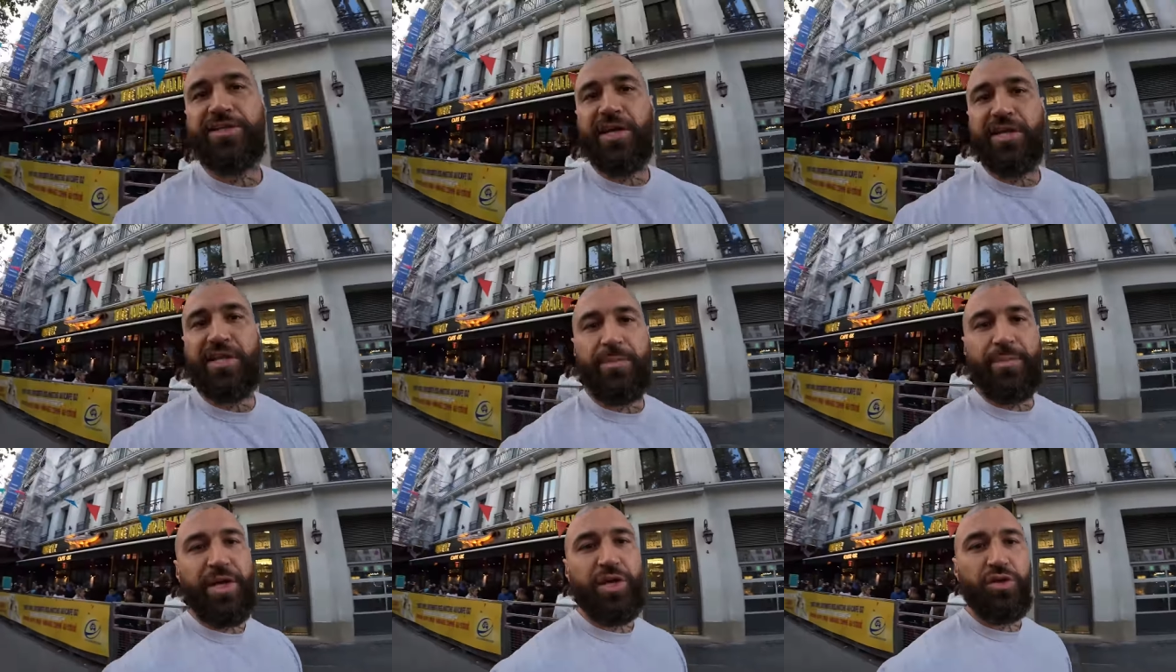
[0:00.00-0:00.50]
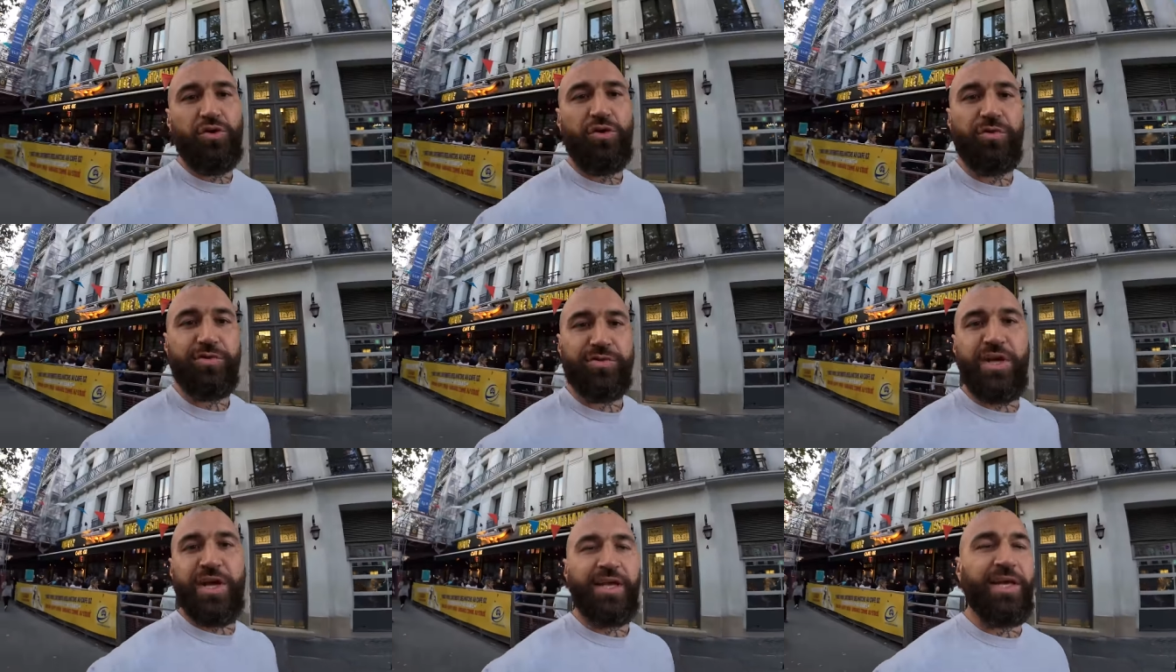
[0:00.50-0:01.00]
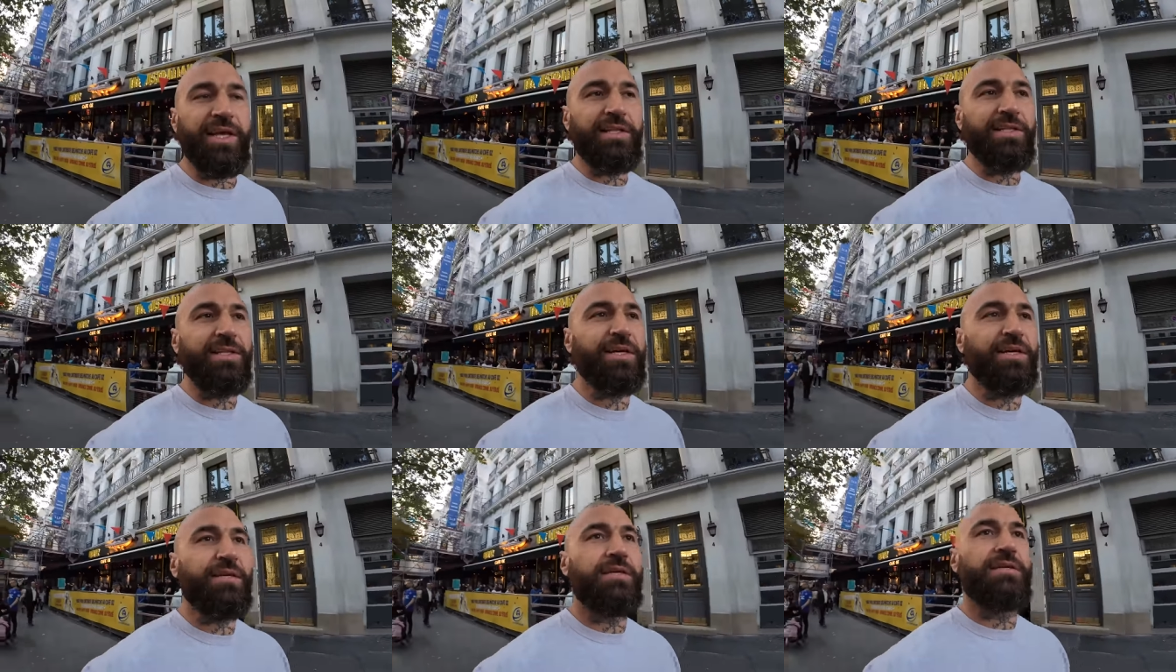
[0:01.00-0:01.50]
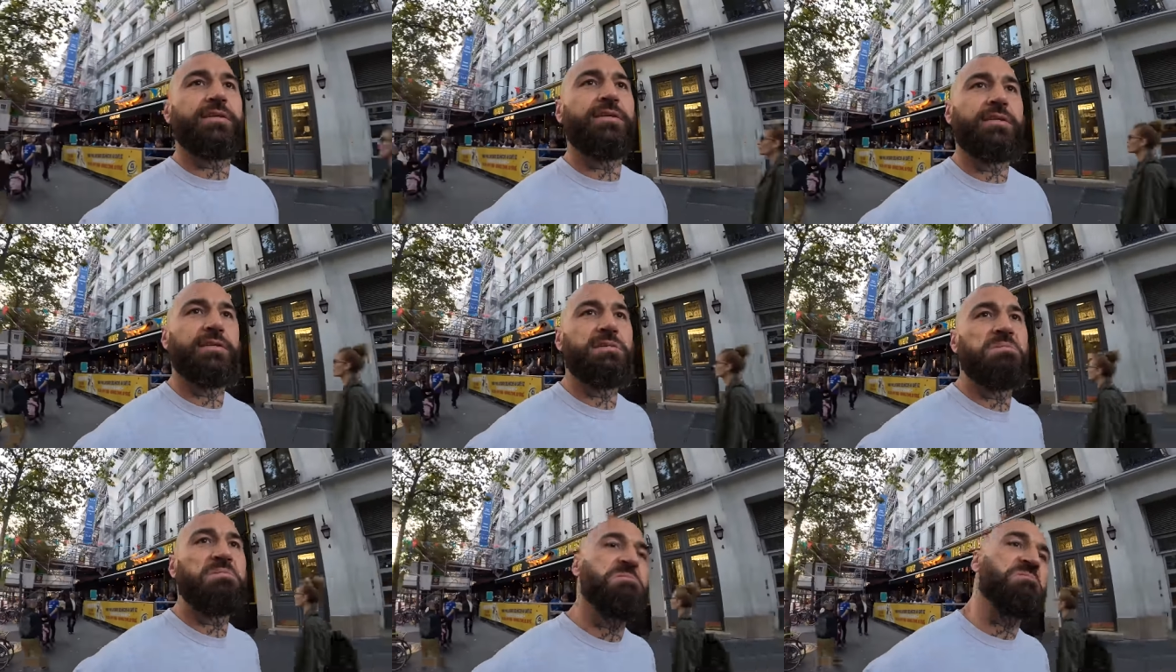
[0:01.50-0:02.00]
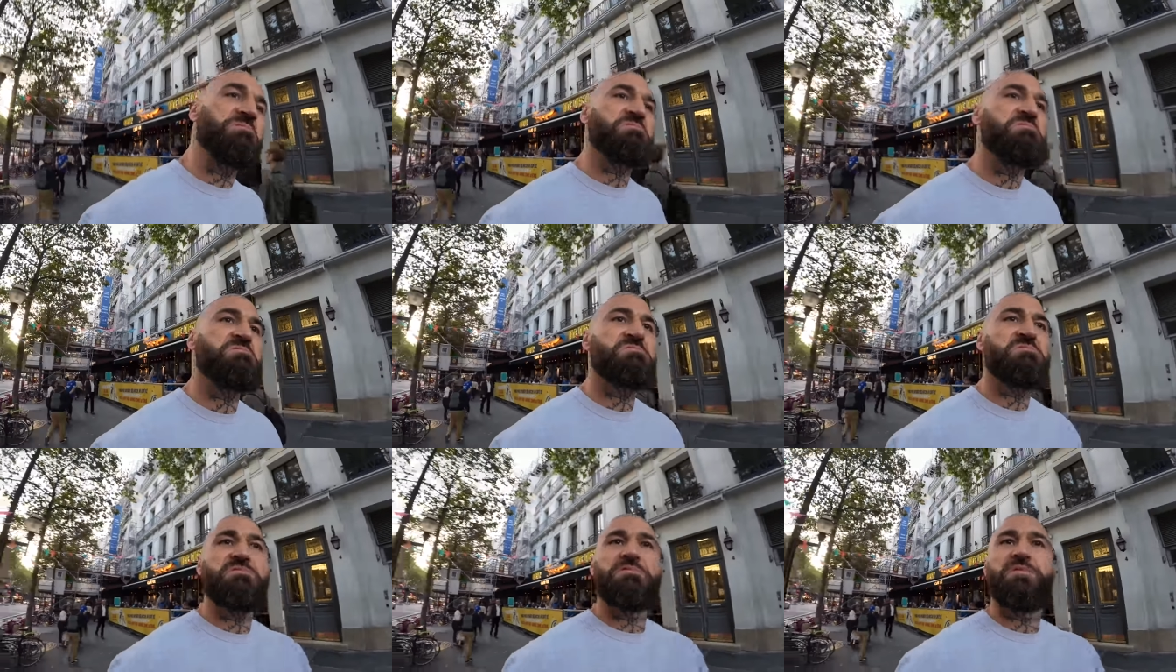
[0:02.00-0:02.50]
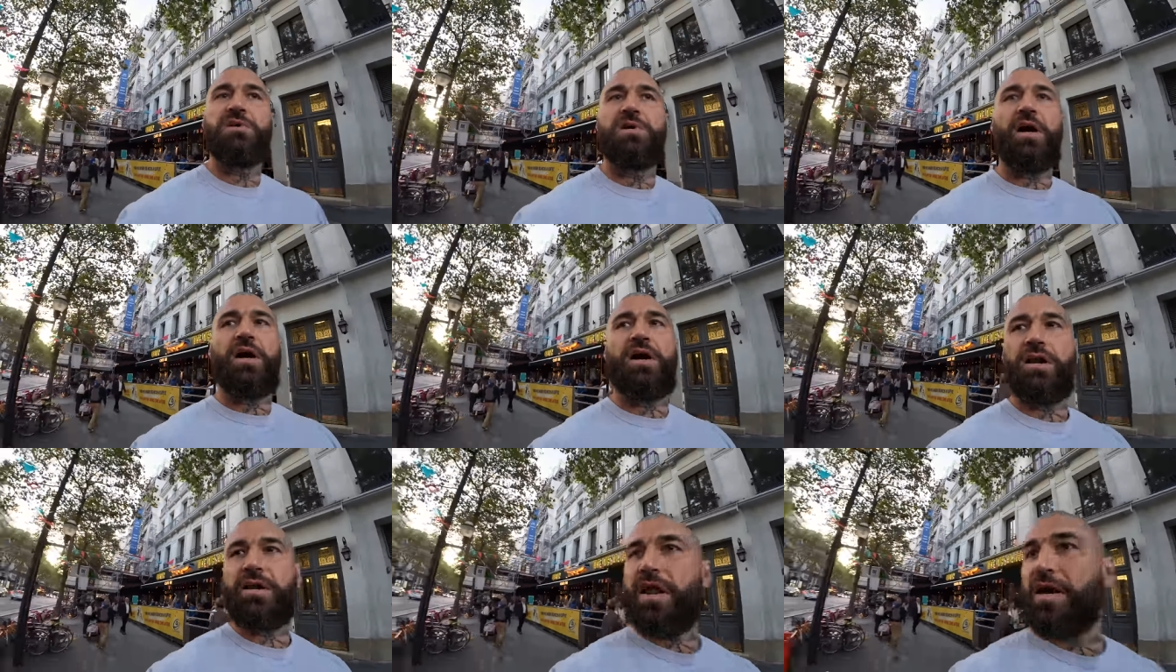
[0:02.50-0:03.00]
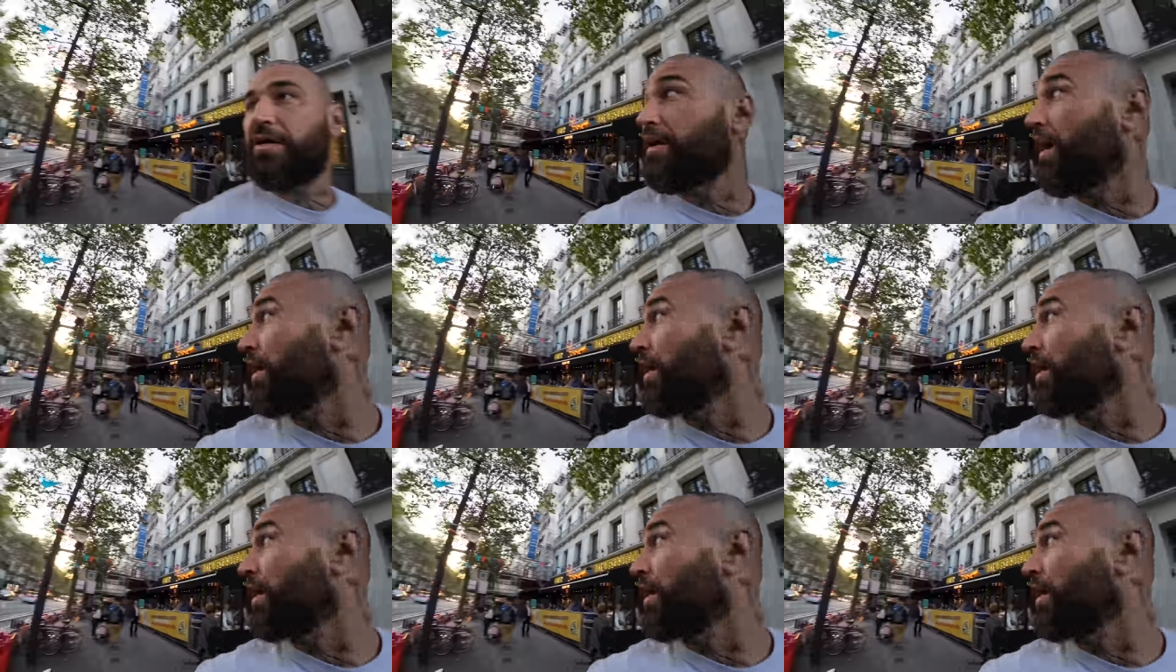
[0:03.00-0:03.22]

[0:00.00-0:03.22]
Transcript: I seen the menu, it was like Indian. I don't know,